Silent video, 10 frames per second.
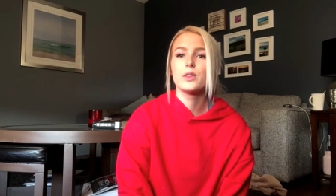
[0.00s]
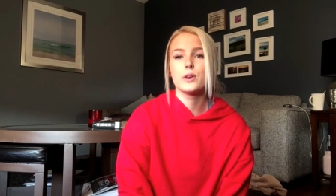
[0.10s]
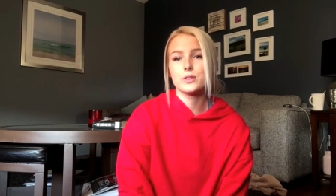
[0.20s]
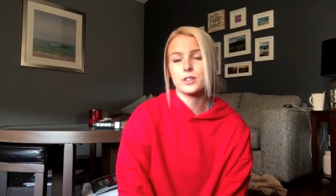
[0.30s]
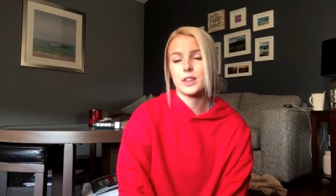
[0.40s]

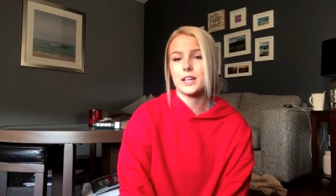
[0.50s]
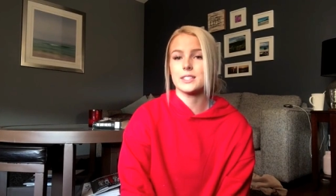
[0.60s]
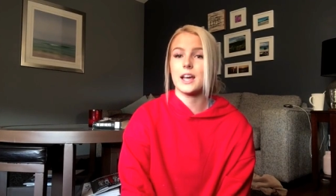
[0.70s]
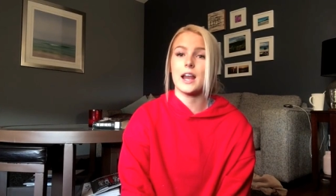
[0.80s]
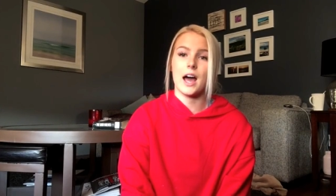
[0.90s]
Those are things
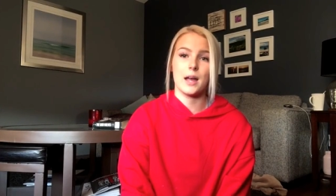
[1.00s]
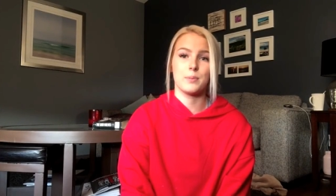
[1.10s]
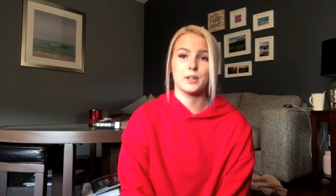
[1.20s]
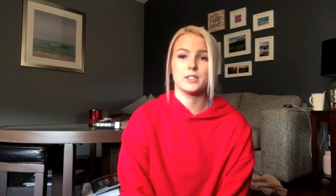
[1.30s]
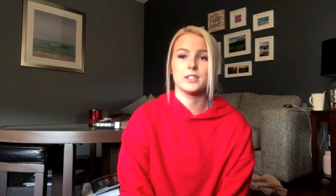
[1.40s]
that I
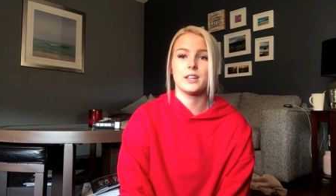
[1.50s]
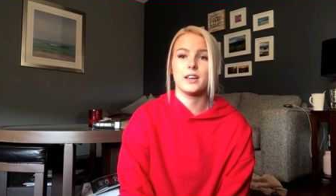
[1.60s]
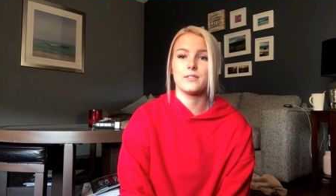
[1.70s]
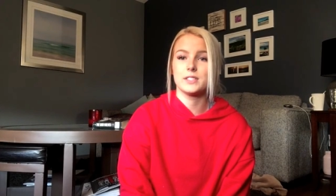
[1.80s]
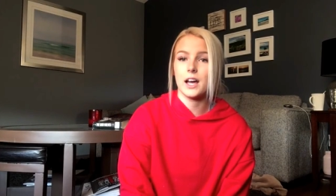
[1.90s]
personally
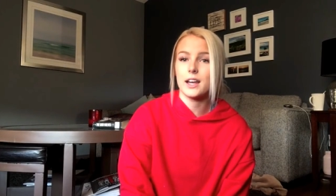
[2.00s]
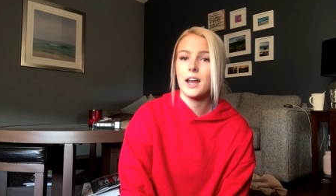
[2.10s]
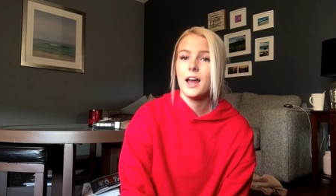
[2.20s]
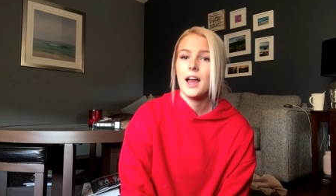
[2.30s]
have done